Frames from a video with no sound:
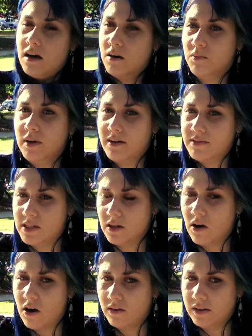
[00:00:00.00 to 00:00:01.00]
Um, when I was
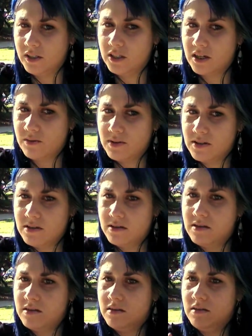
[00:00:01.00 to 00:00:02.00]
in college, I
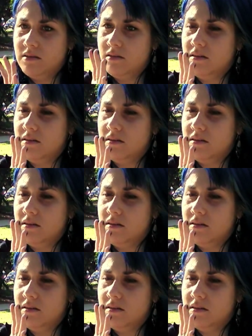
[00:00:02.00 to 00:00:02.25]
was